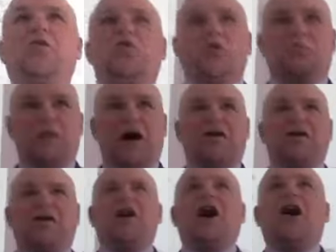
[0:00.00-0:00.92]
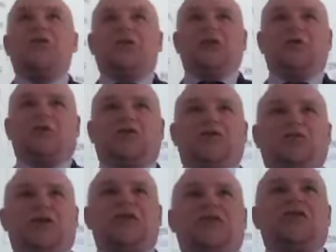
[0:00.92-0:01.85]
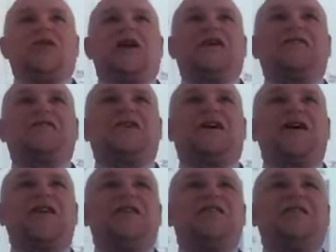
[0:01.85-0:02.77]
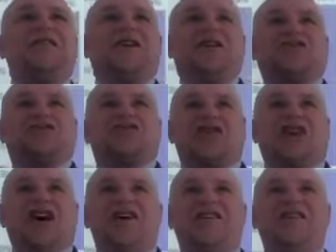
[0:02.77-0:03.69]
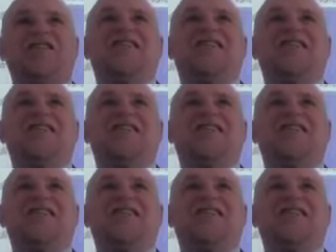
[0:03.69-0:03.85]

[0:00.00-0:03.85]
you buy the car, it looks great on the outside, it's shiny,